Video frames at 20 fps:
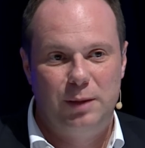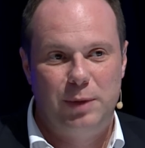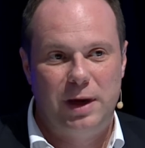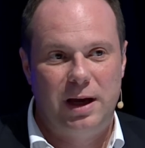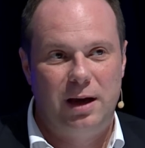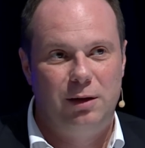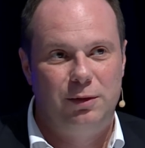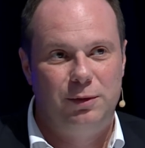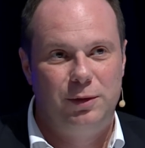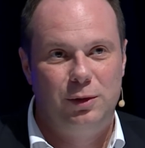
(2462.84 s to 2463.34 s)

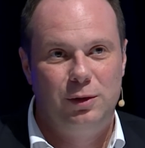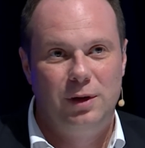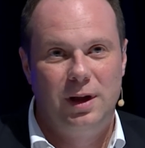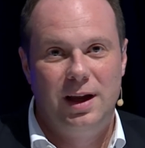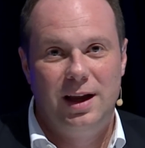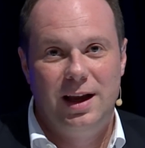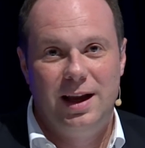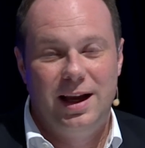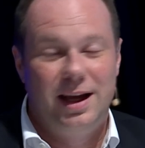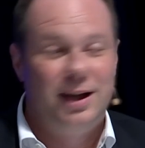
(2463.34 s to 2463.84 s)
powerful.
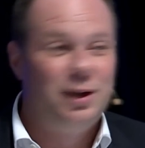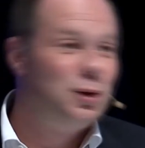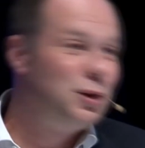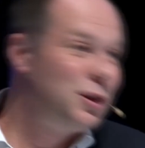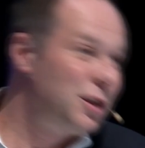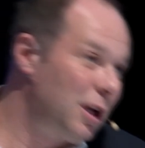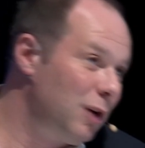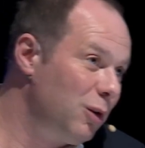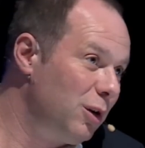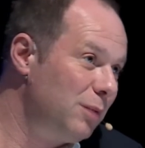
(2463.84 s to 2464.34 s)
And
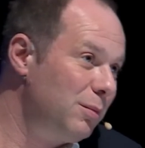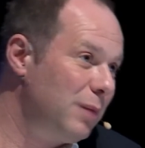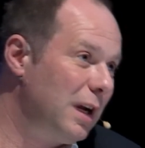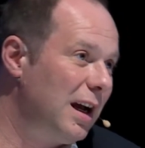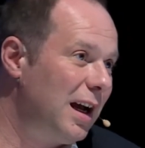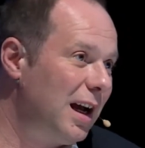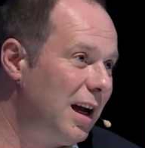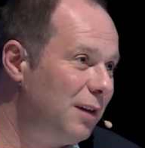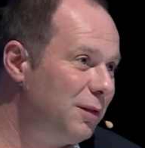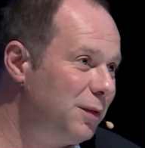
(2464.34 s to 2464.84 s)
also on
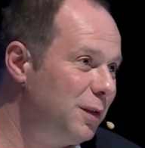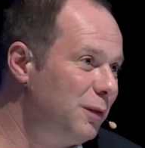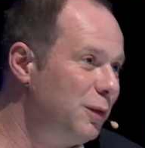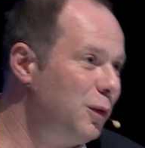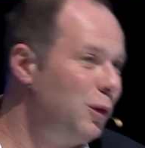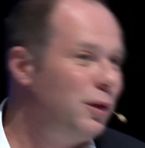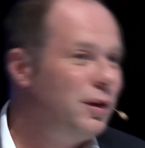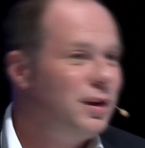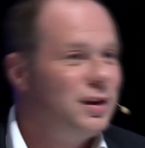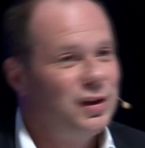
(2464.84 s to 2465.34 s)
behalf of
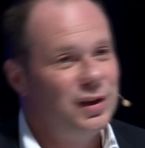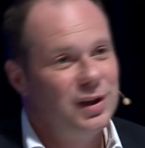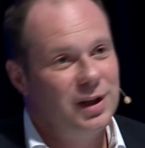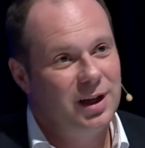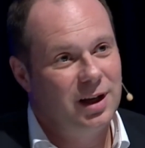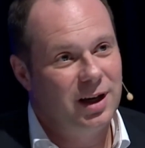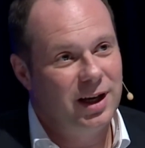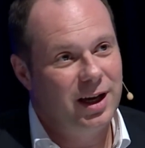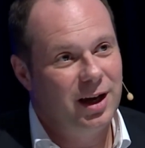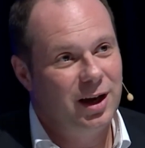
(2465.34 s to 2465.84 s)
all the
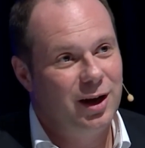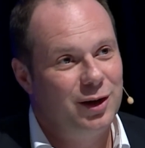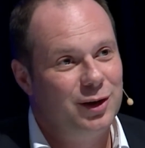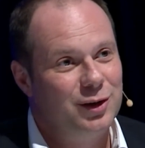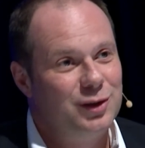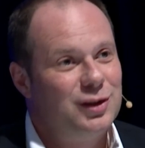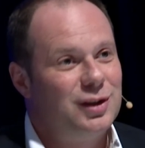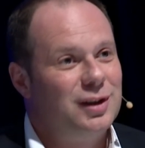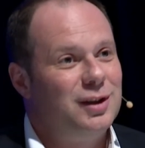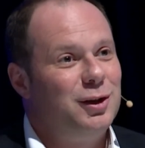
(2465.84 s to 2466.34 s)

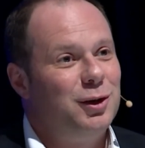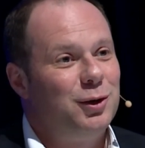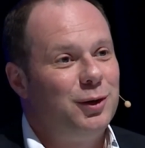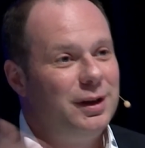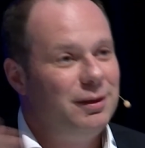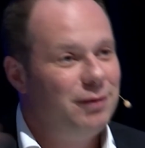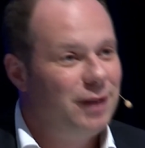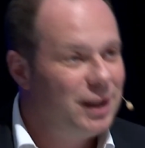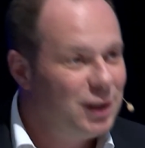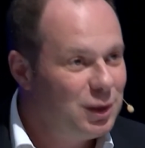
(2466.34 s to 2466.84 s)
CIOs and your
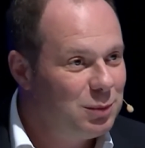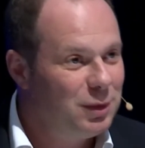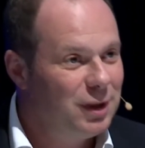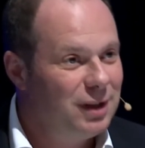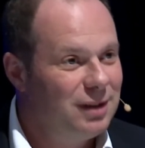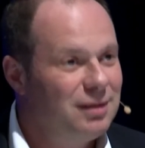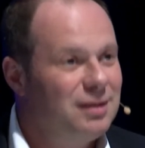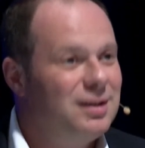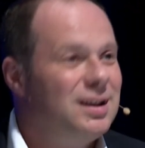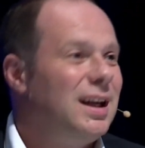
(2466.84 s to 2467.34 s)

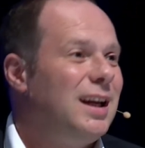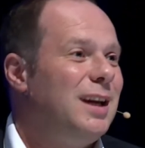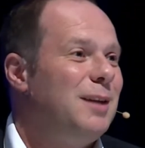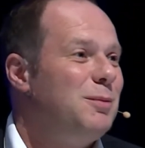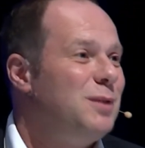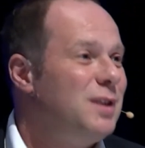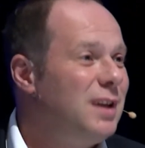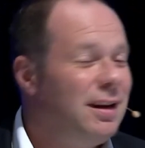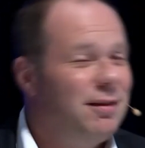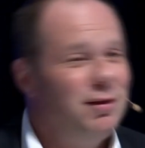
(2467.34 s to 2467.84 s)
investment
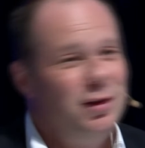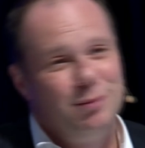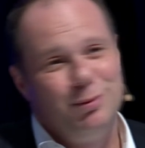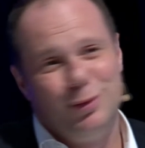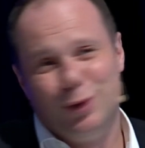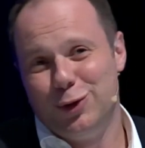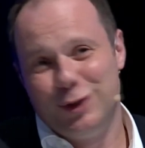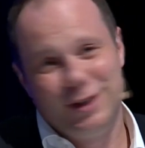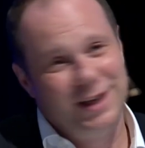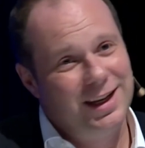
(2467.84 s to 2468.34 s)
teams, give them
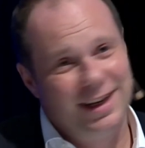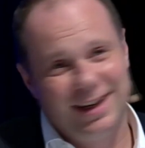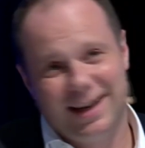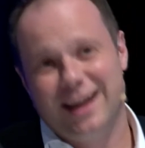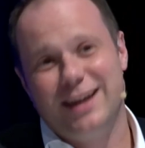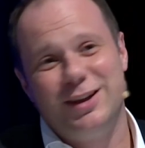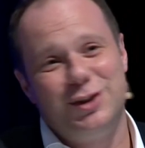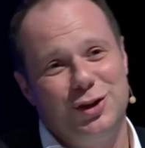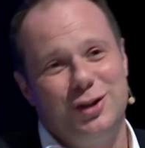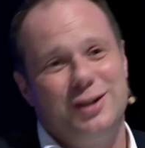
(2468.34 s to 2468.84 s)
more
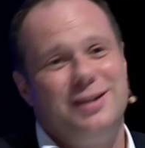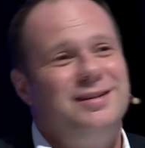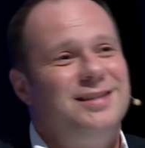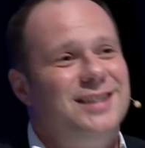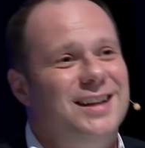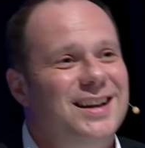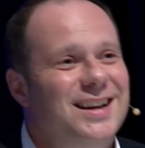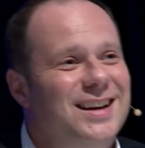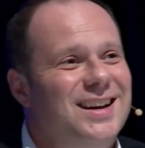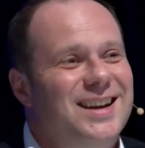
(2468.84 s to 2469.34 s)
delegation,
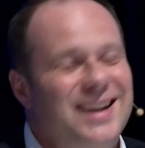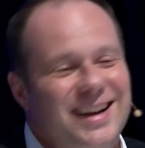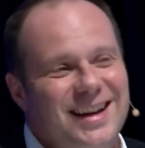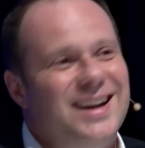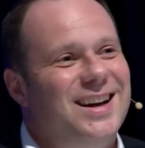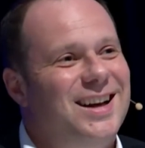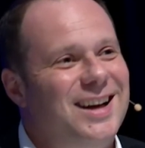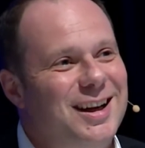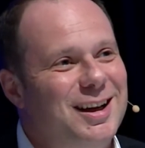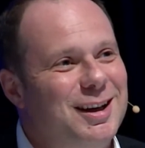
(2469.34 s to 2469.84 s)

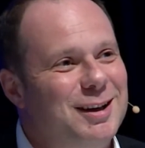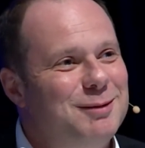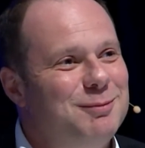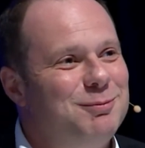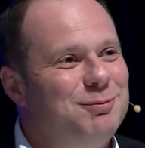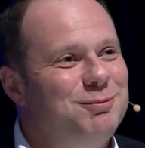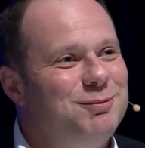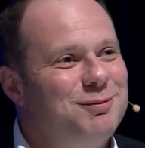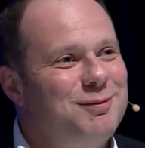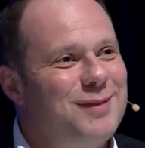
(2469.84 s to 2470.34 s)

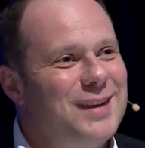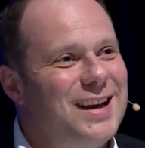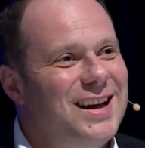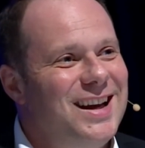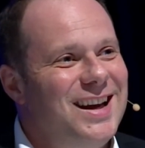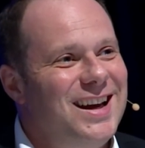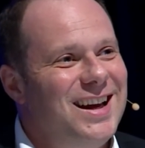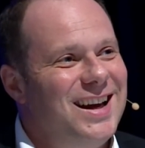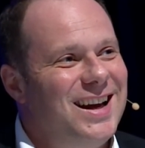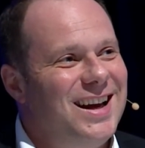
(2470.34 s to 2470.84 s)

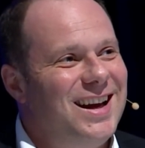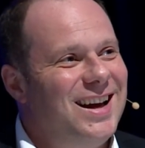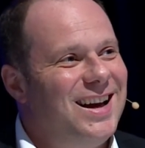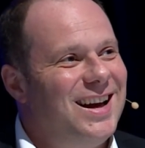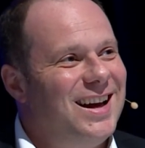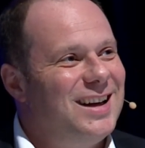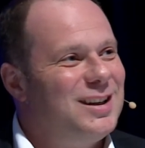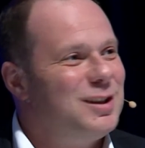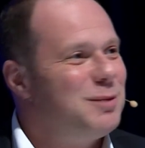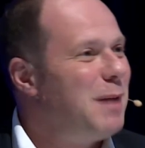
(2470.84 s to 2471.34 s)

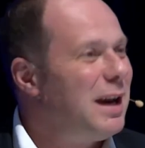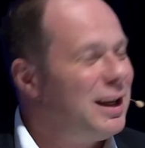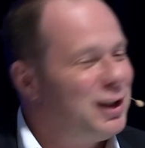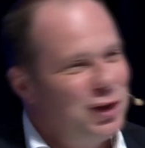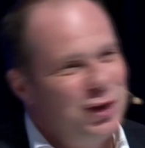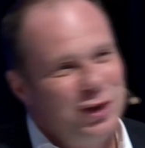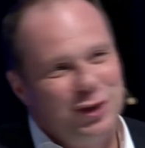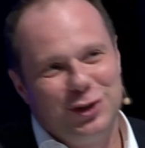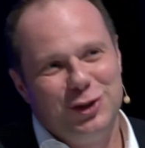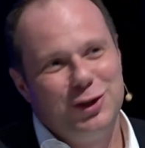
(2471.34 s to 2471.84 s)
as
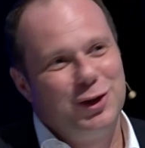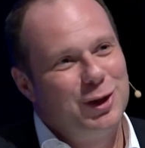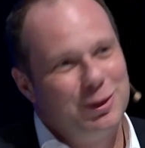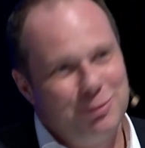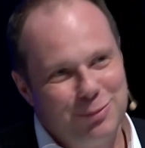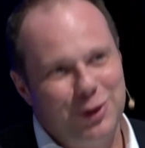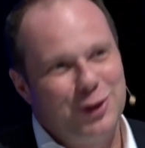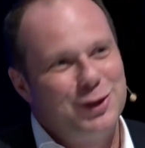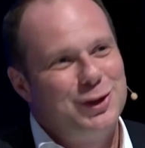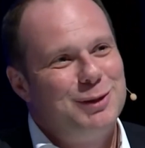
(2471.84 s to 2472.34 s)
much as you
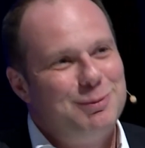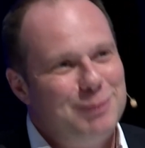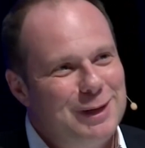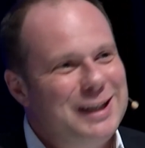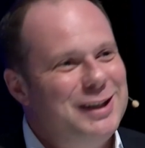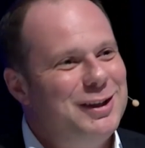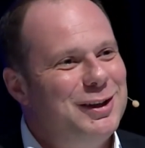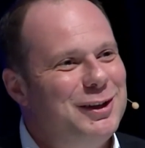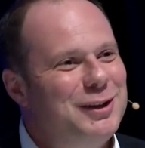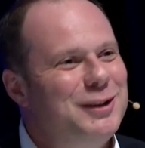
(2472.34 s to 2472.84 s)
can
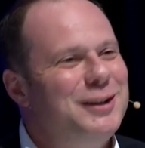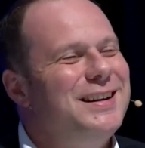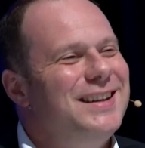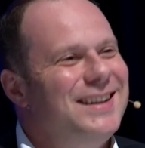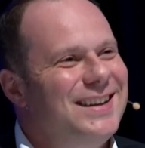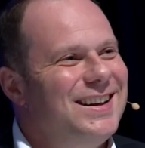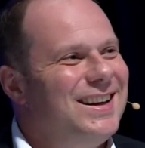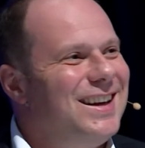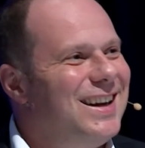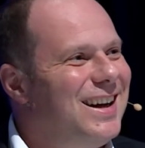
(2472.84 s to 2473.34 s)
possibly do.
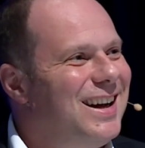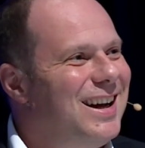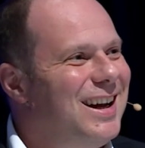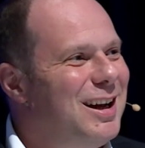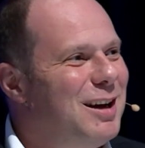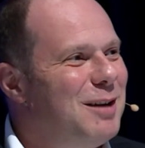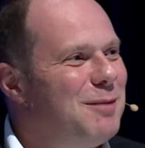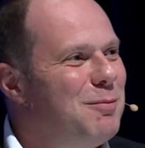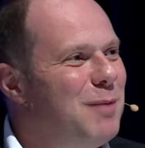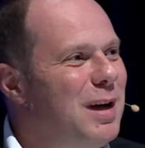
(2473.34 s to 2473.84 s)

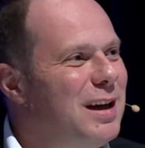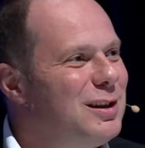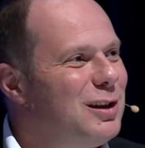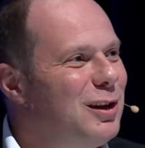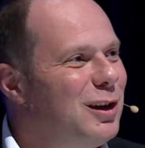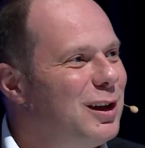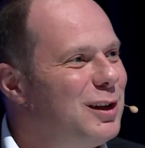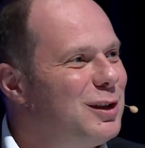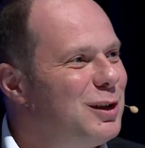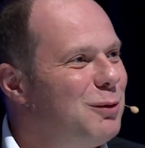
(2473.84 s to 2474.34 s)
As
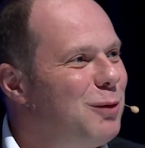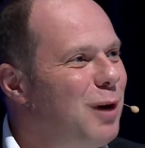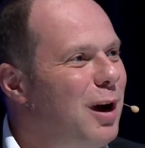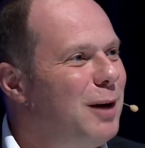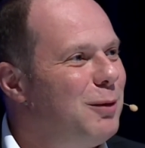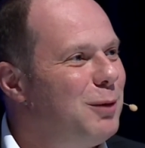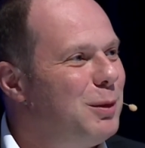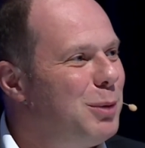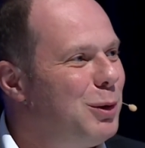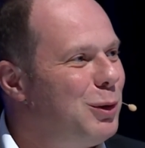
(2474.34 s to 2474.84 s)
long as the
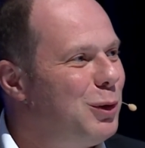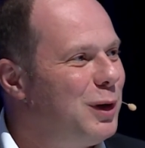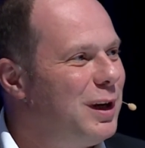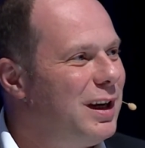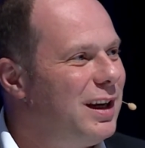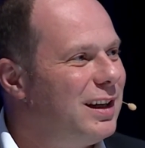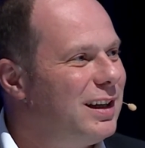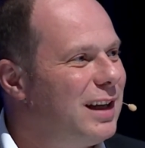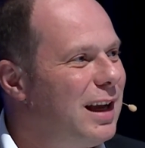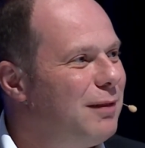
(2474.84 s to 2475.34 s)
right
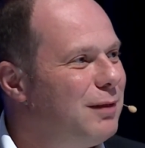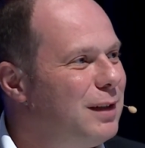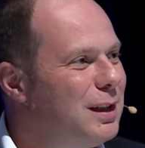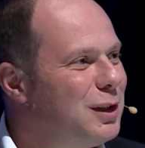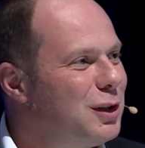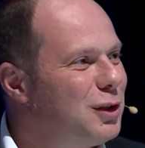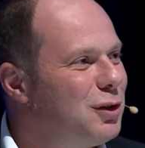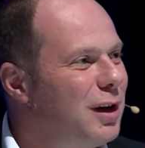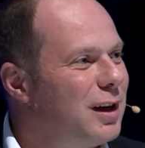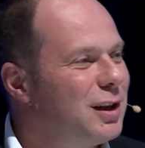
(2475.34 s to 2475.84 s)
reporting and
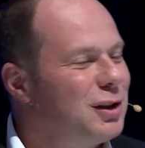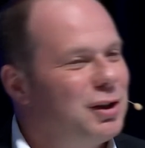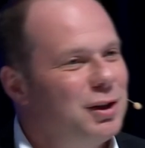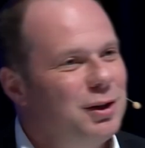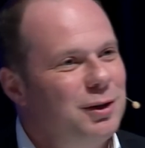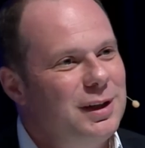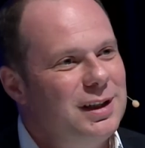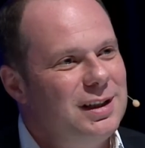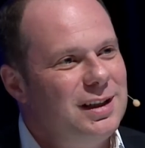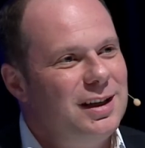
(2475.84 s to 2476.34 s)
governance
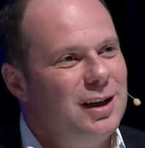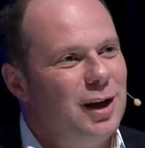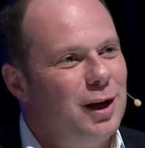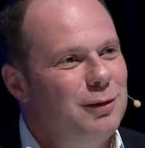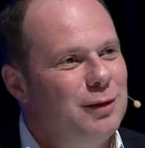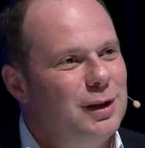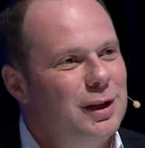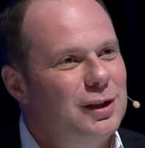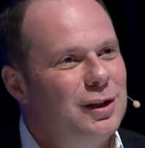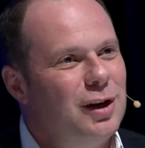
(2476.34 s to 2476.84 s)
structure is in
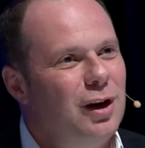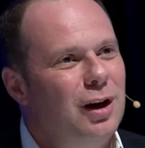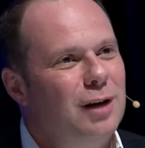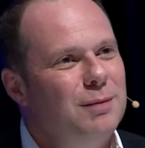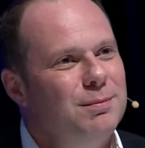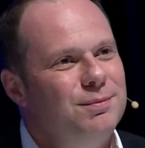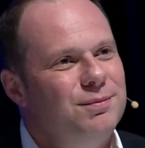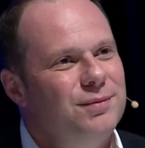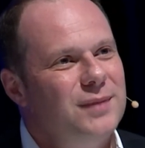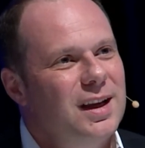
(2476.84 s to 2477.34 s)
over the
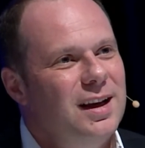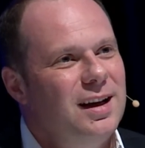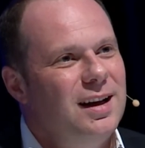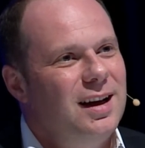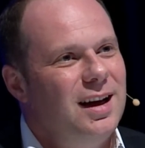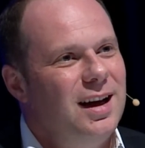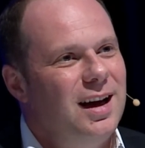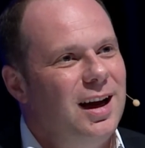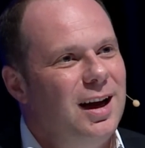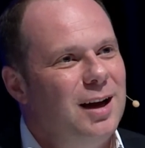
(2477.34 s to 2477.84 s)
top,
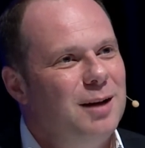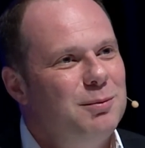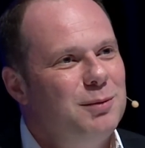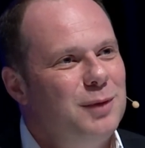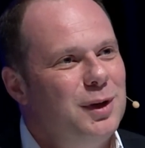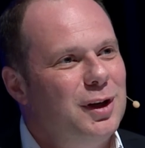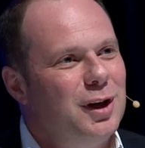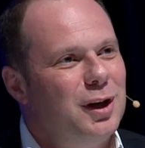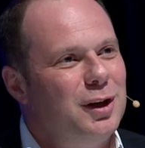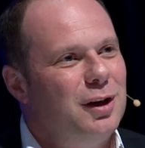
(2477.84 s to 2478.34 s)

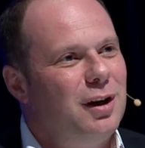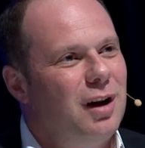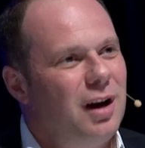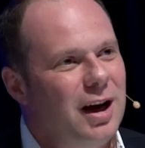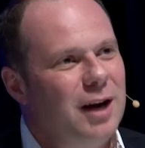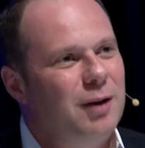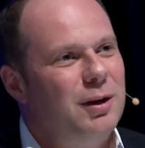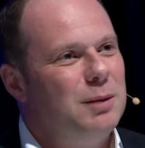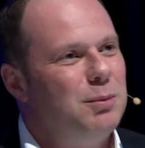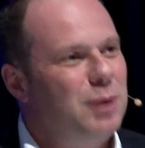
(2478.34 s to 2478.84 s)
you're
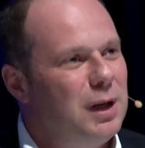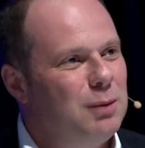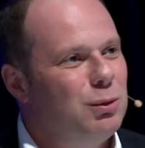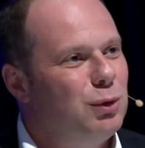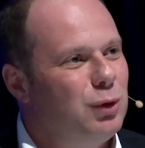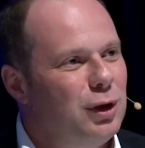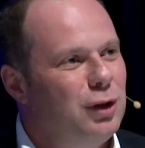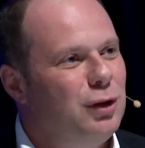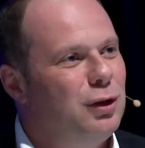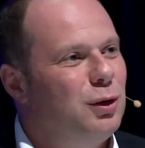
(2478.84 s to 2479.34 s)
hiring
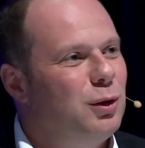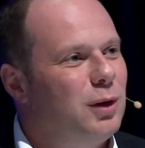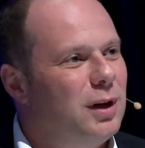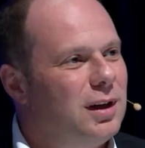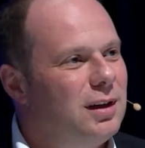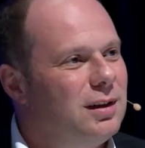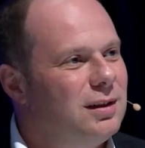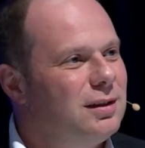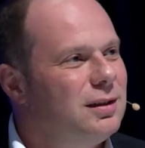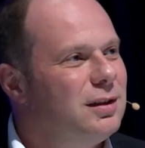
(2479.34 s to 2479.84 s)
people to
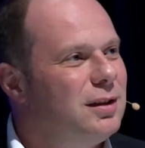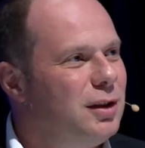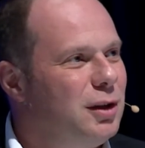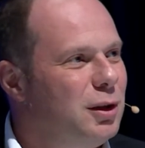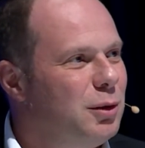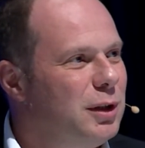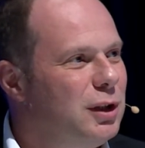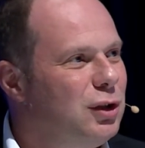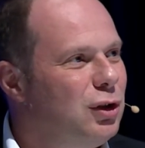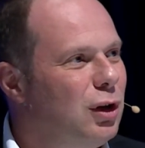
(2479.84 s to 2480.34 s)

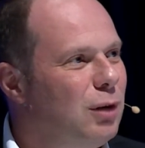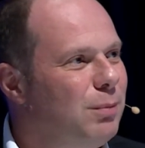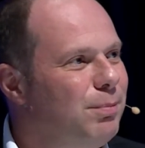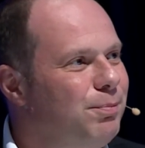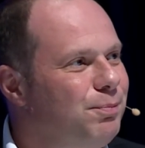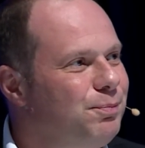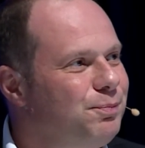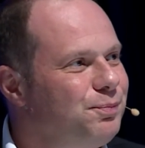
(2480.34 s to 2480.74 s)
do a job.